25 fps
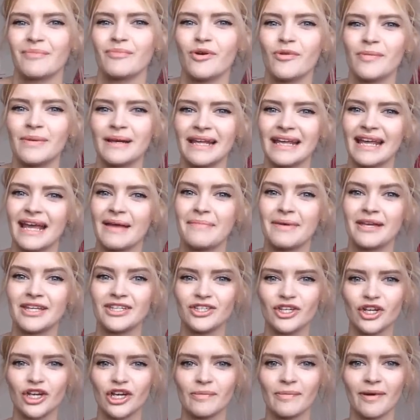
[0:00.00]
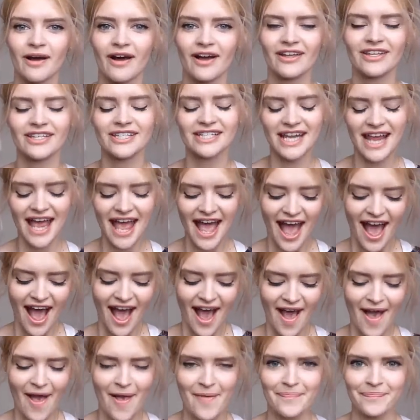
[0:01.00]
probably a bit too much.
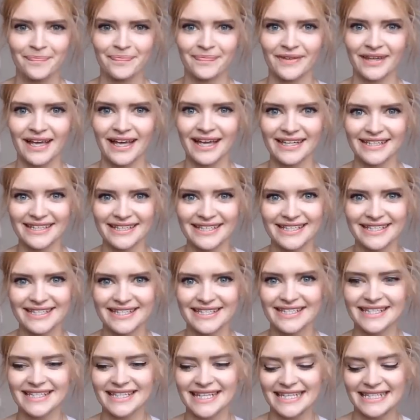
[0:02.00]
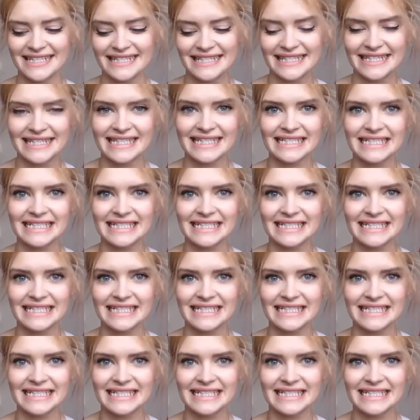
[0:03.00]
And this